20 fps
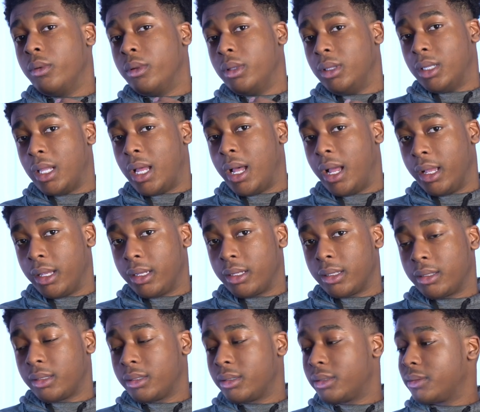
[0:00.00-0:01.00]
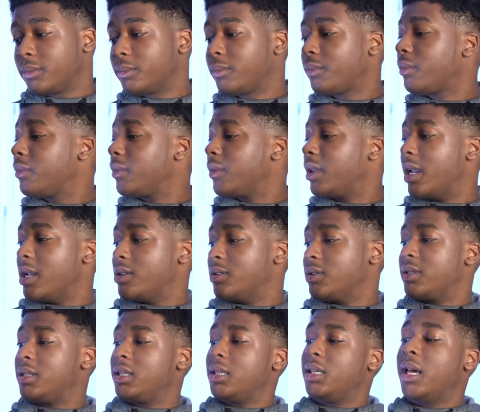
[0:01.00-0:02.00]
lock. As you
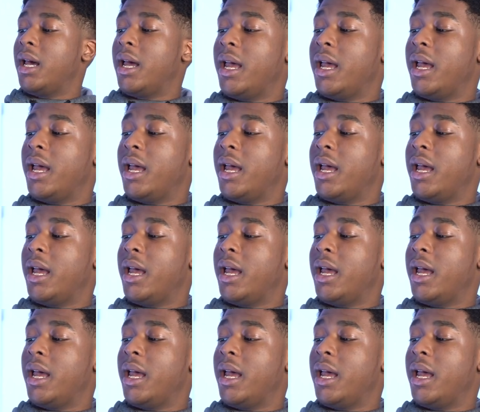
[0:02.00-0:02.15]
see, I